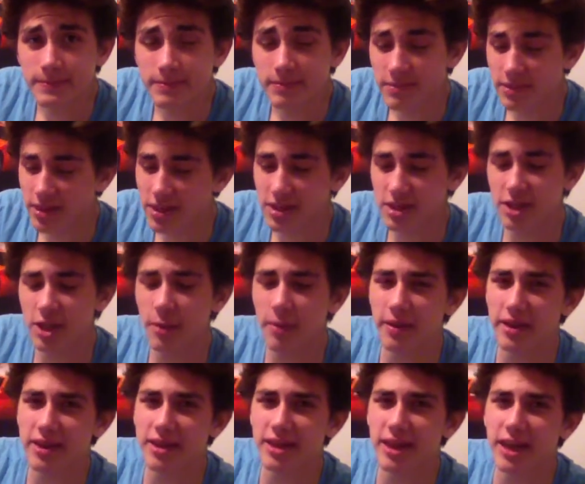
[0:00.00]
Stupid
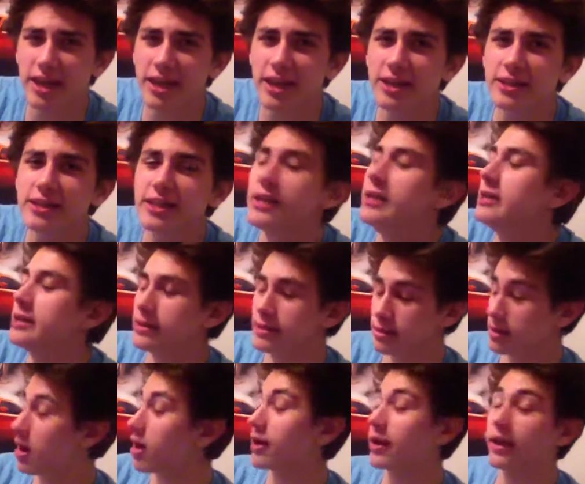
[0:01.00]
seniors!
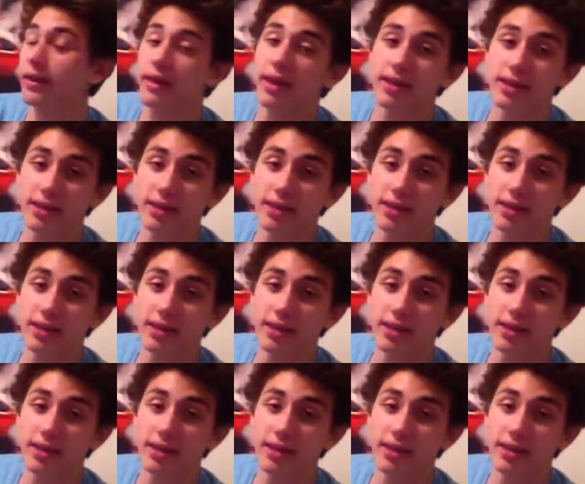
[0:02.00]
Okay, that's